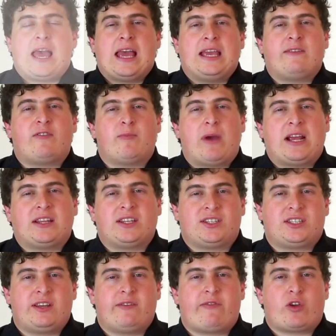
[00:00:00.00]
If you make this
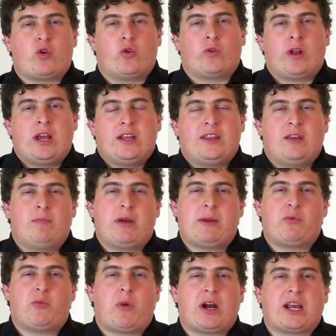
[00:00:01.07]
difficult, then
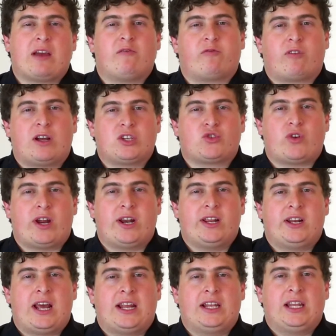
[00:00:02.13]
people might get
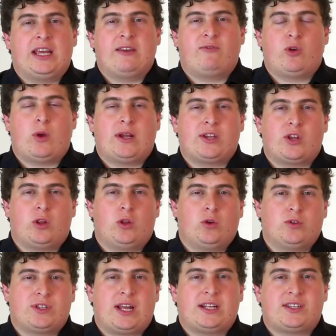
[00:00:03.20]
frustrated and leave you and you
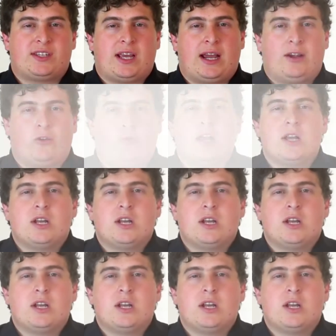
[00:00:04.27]
lose that sale.